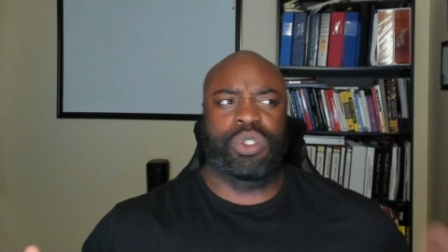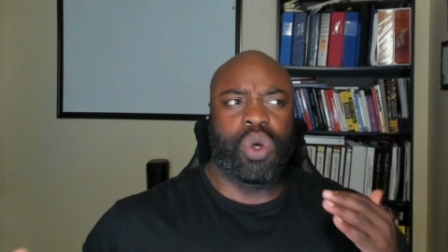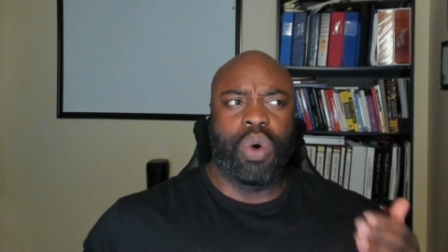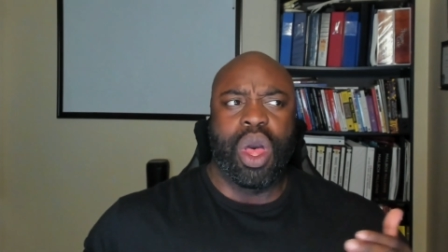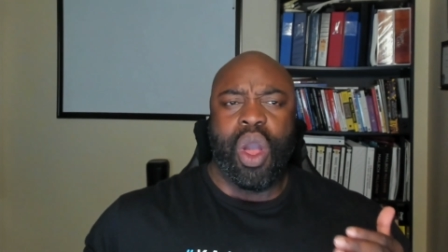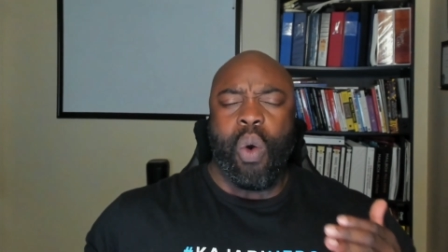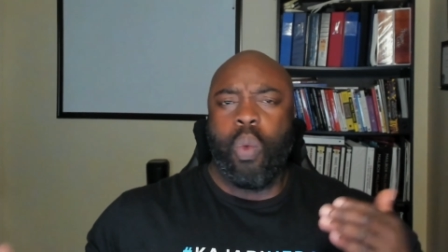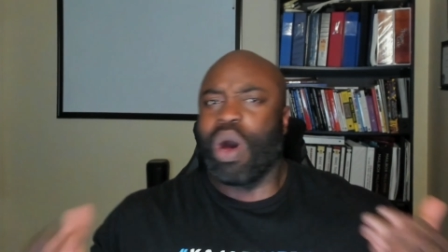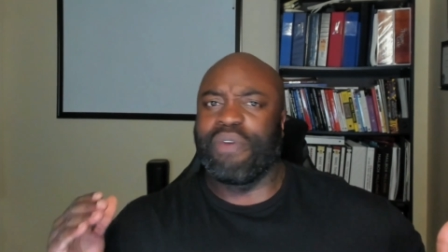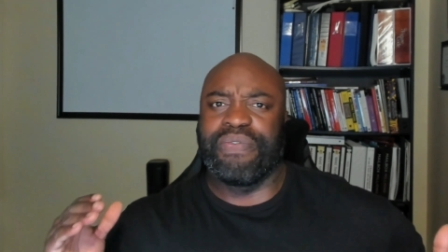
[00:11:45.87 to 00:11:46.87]
So
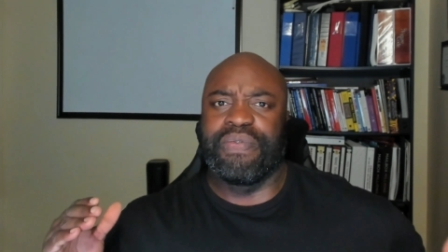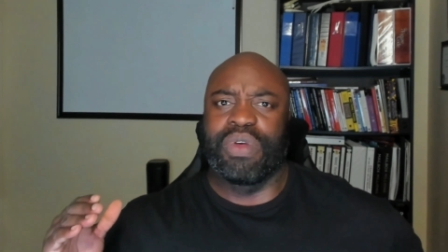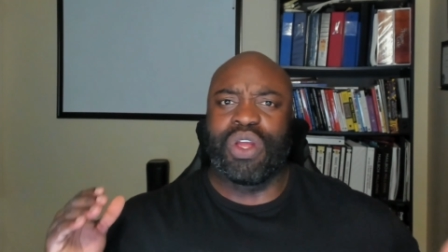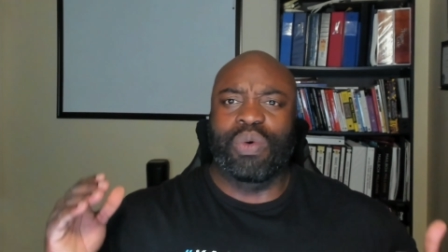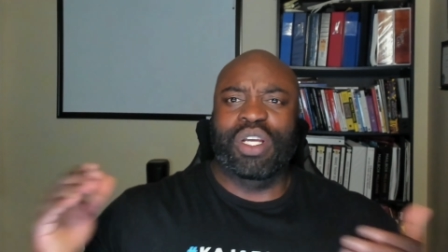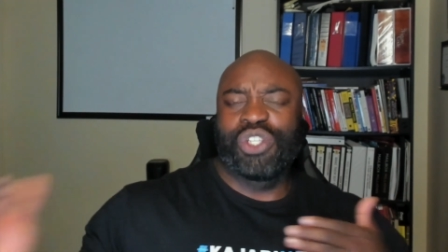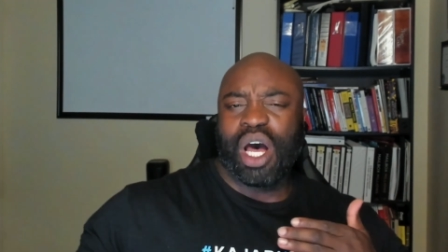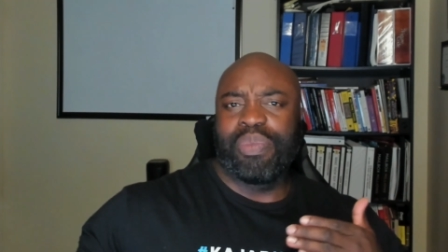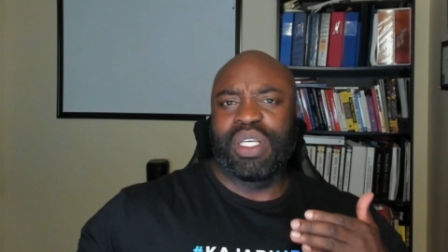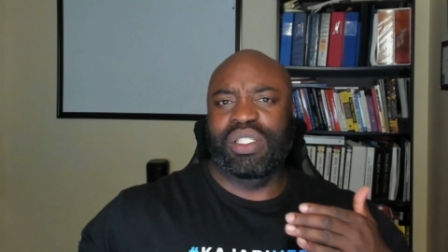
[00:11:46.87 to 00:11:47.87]
what if,
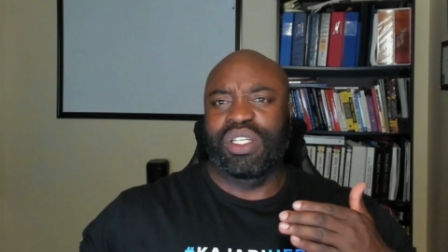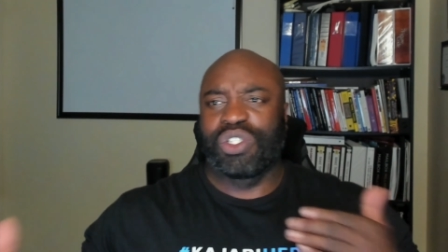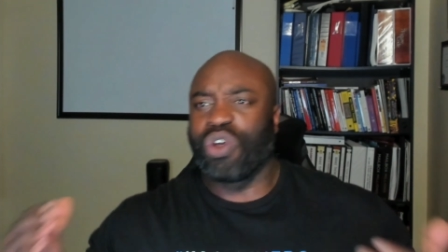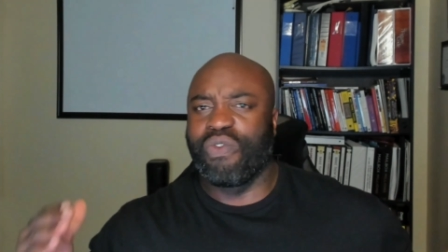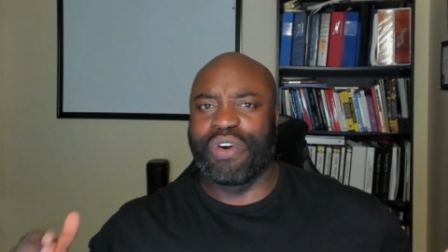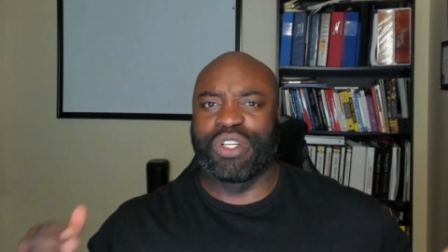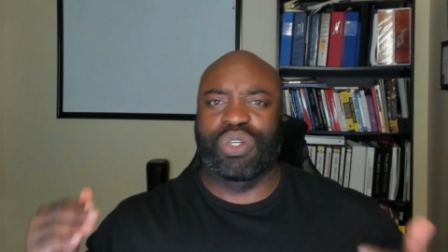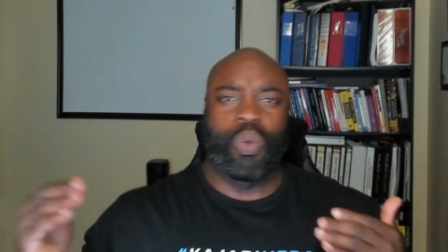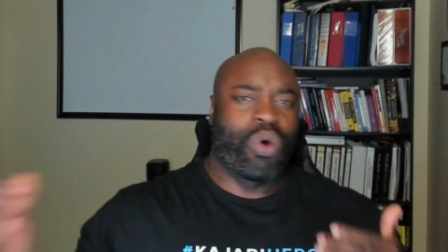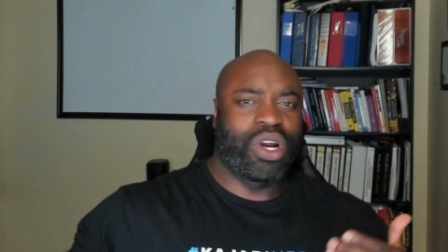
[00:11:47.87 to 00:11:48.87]
Kajabi's
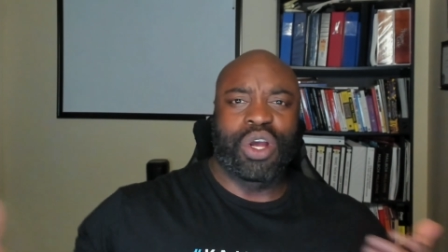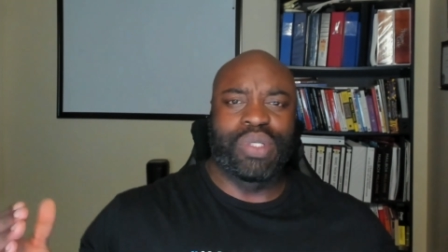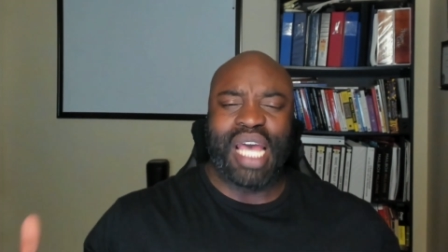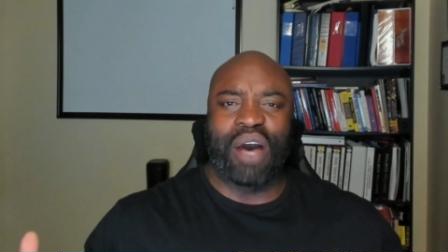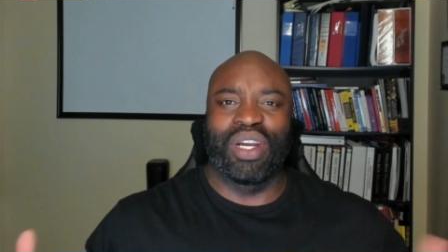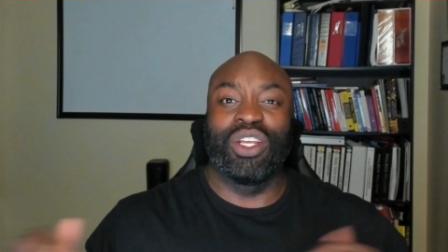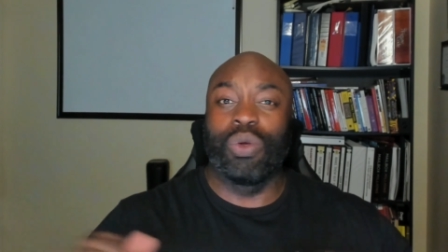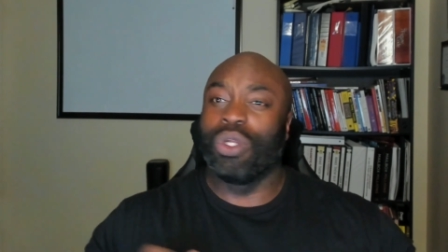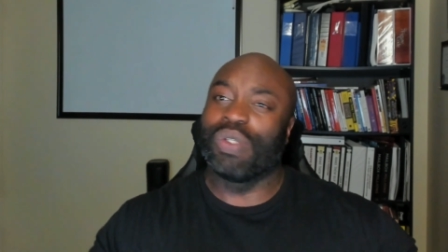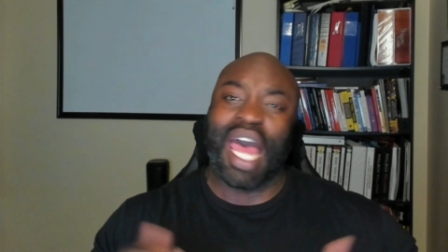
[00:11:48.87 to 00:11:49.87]
servers were to go down and
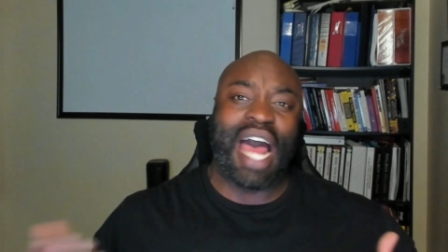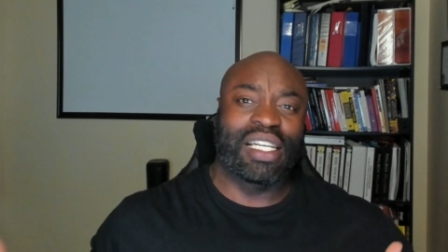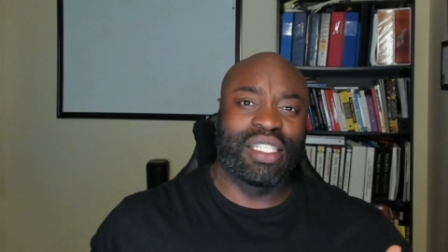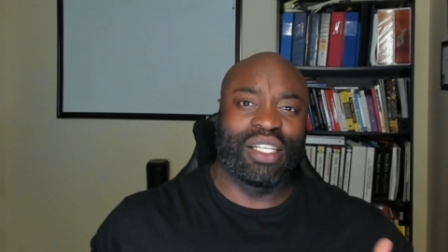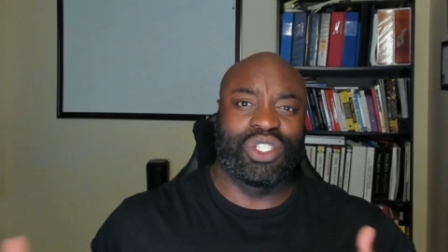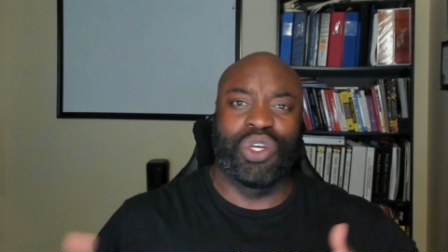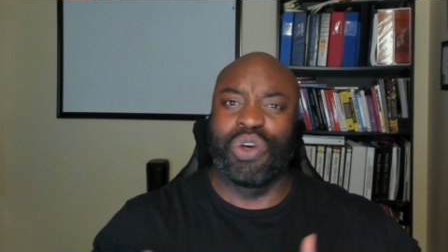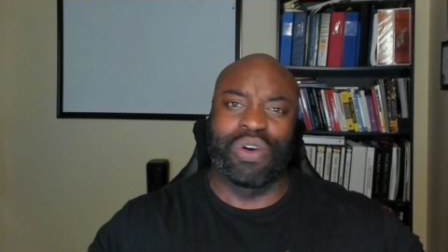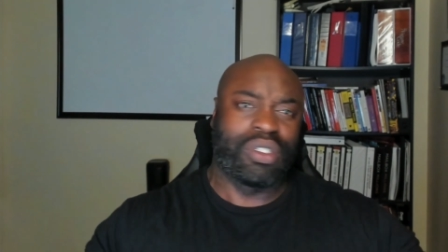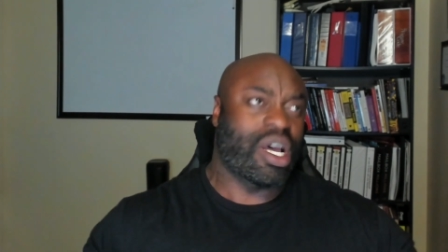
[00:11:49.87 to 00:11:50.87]
you lose access to
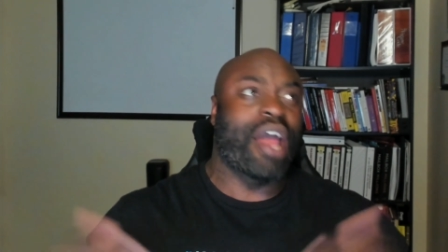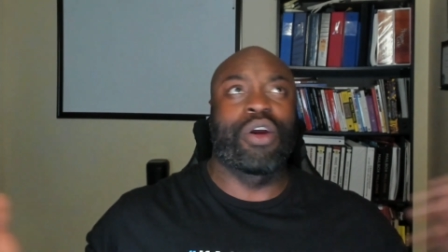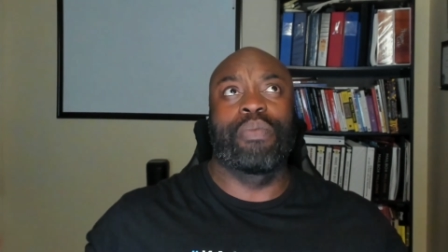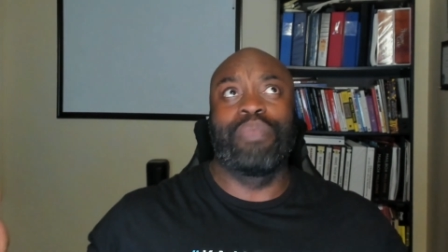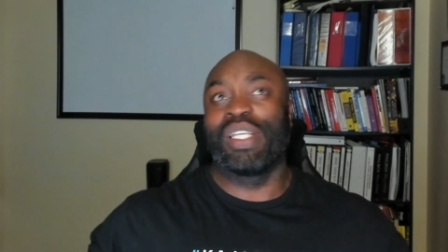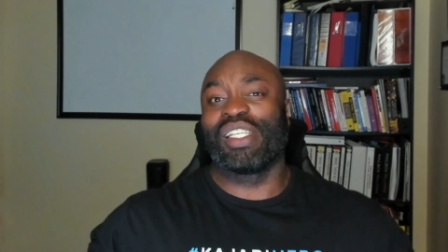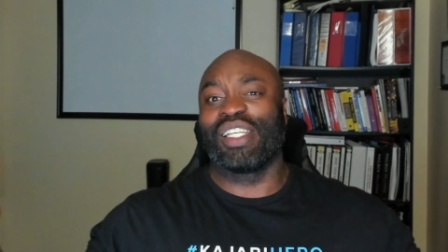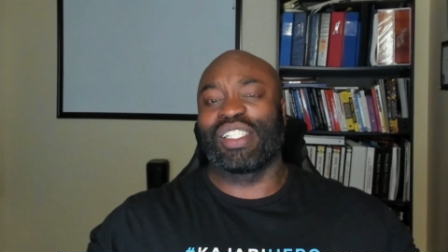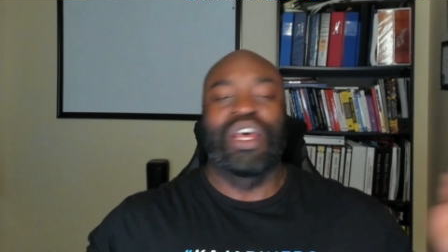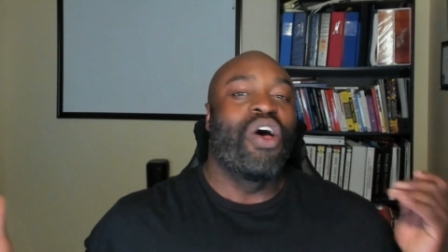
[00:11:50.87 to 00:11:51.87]
your entire
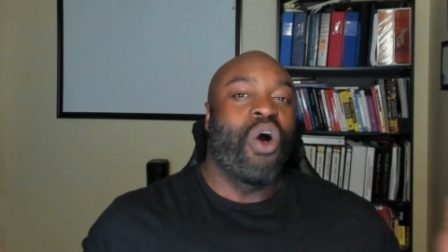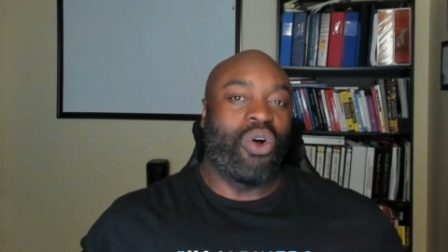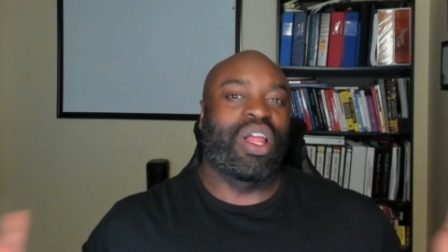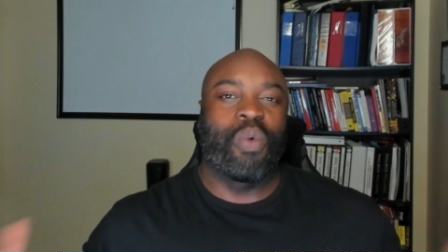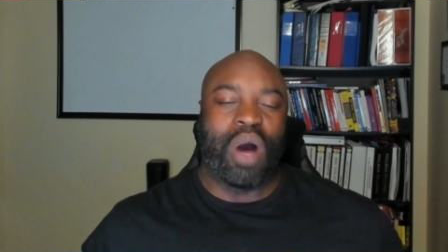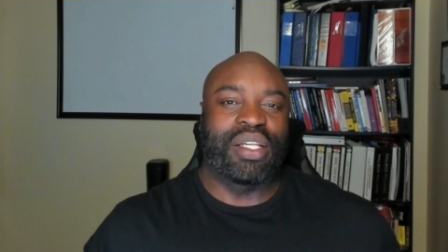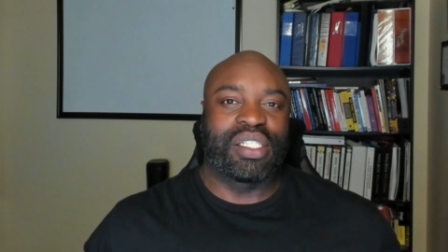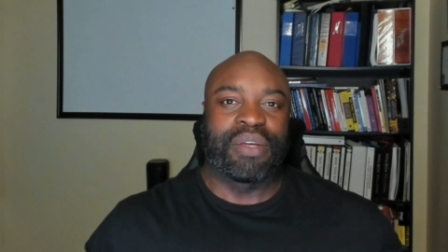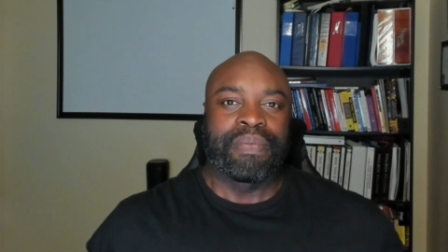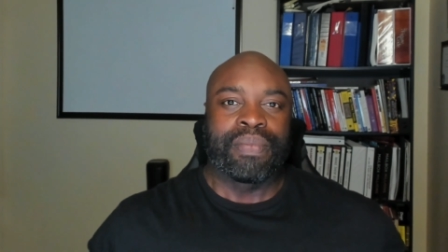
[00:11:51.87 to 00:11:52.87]
business all at once?